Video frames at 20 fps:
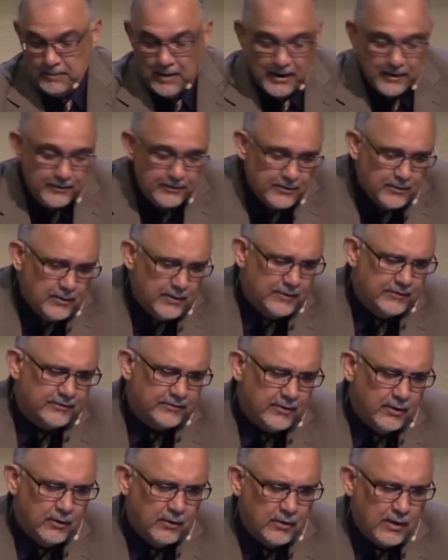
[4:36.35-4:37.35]
by doing
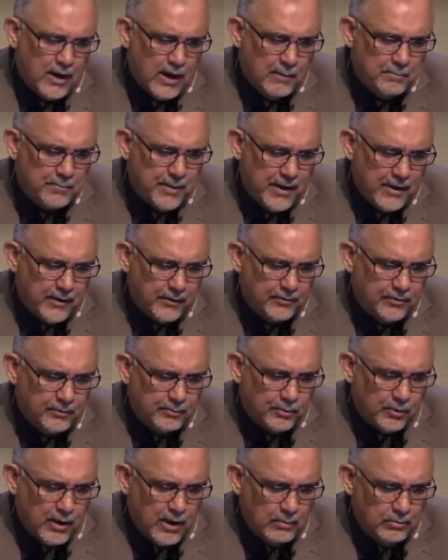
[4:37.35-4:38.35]
so compound the
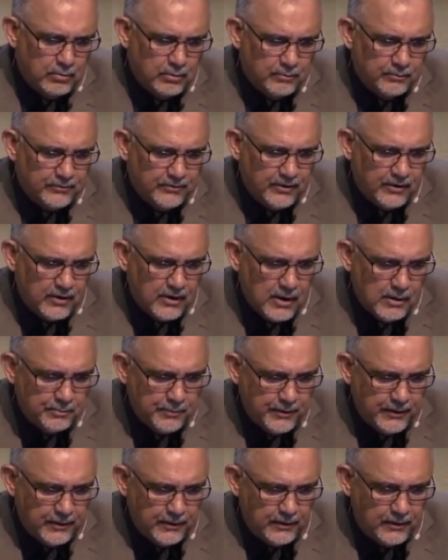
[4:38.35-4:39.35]
problems that
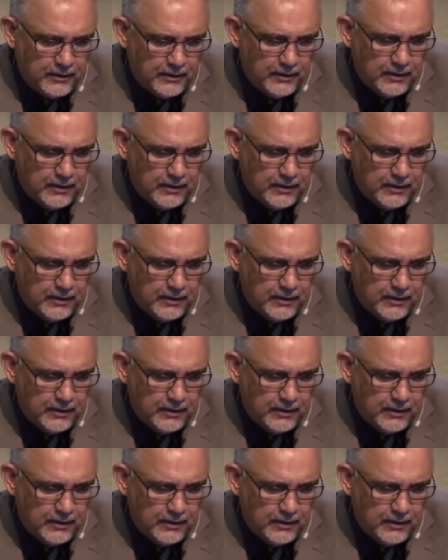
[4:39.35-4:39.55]
accompany